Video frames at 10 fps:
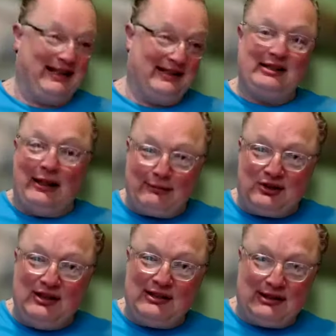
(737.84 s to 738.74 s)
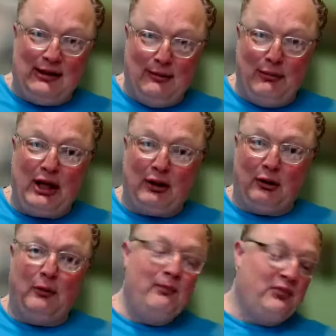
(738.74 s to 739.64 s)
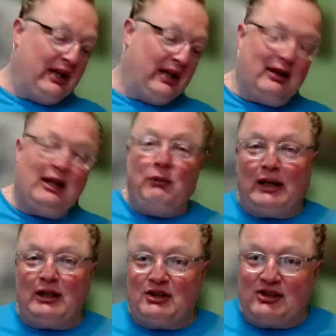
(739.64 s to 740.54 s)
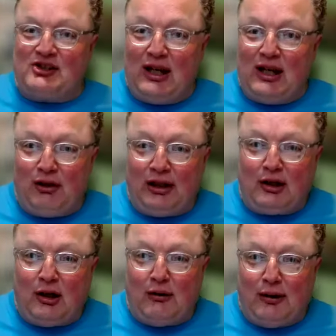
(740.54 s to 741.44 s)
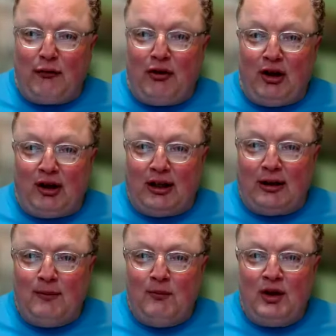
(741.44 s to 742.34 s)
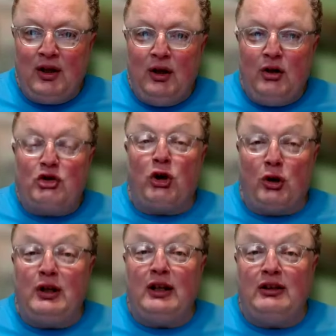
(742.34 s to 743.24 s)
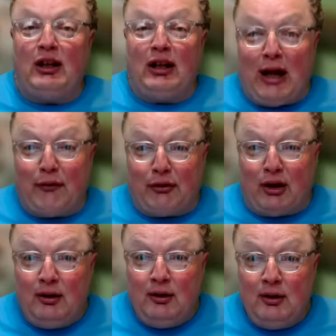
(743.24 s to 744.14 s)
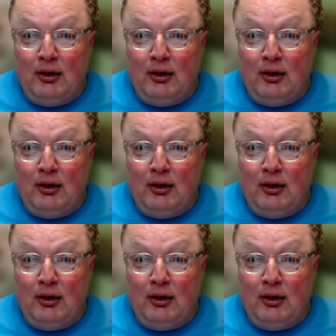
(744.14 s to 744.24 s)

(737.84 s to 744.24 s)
that substance in the middle, I think we can just safely call it filling, turned into lava.